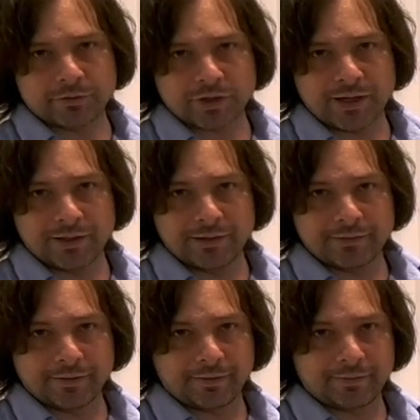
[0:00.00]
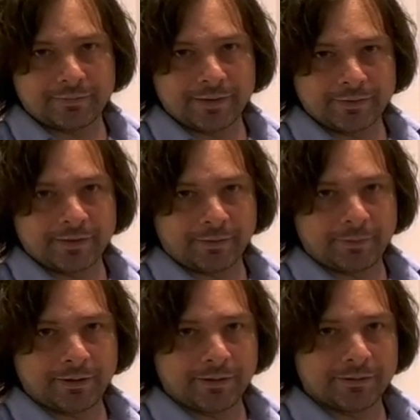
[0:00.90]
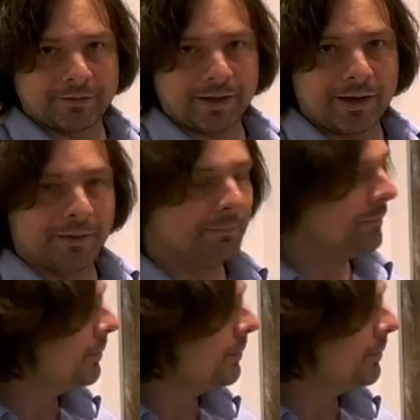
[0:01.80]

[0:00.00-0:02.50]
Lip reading: with China at this period in time.